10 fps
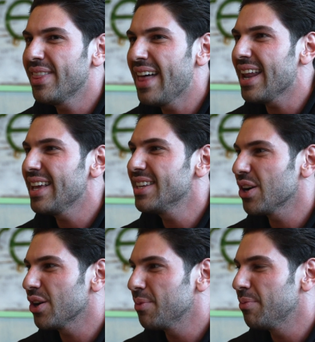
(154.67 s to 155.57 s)
That is
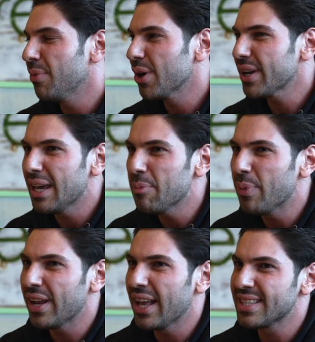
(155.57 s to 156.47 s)
our market,
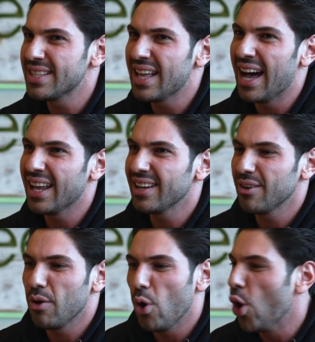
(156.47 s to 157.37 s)
but it's not
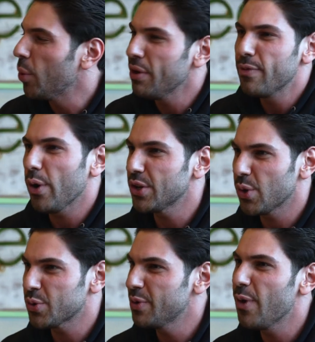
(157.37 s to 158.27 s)
all we focus
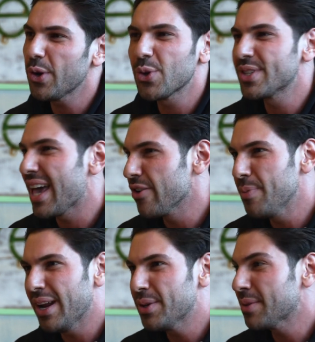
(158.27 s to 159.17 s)
towards. We focus towards
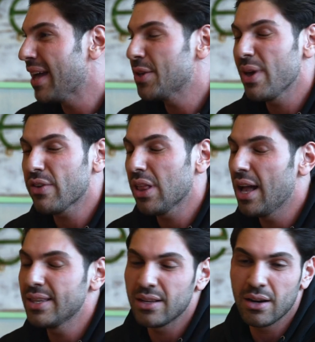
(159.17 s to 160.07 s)
everybody. Sometimes we have
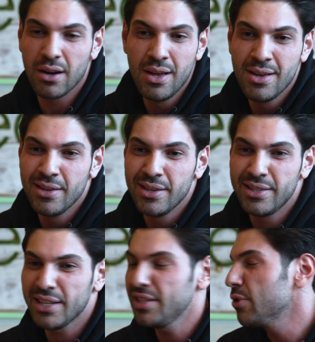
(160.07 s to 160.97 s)
clients that are
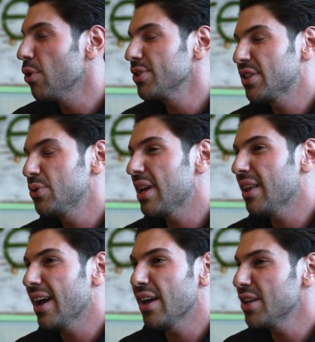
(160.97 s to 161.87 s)
16-year-olds, as you said,
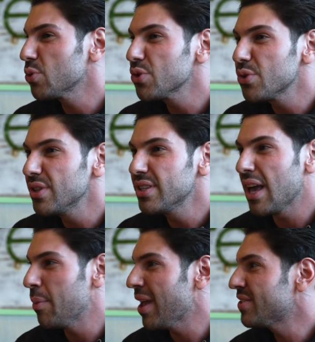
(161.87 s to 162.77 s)
high school students,
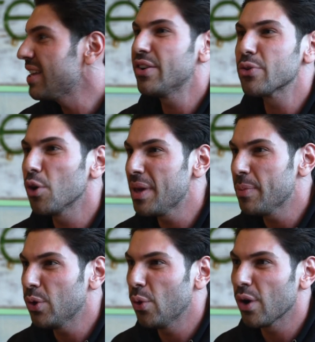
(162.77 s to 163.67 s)
and we have 7-year-old
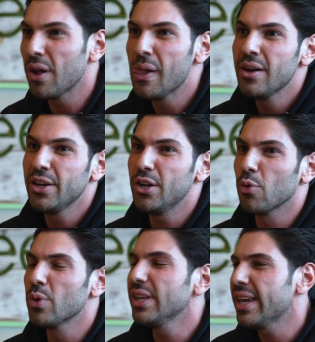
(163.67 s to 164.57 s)
people who are,
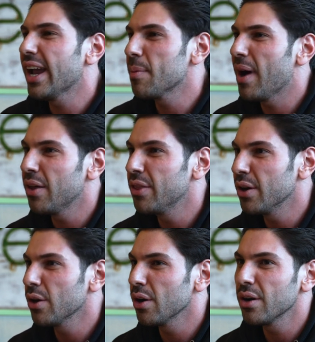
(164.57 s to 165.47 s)
really care about
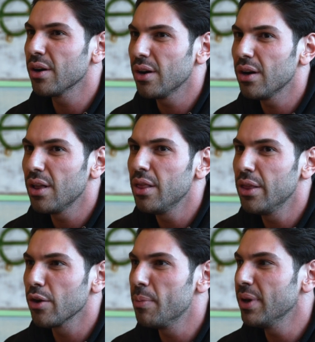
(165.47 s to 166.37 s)
their
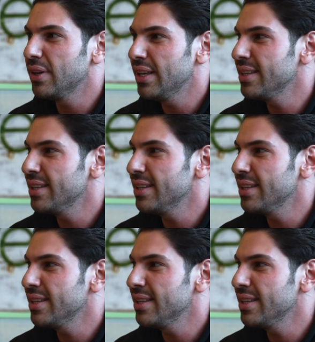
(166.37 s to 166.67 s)
ability,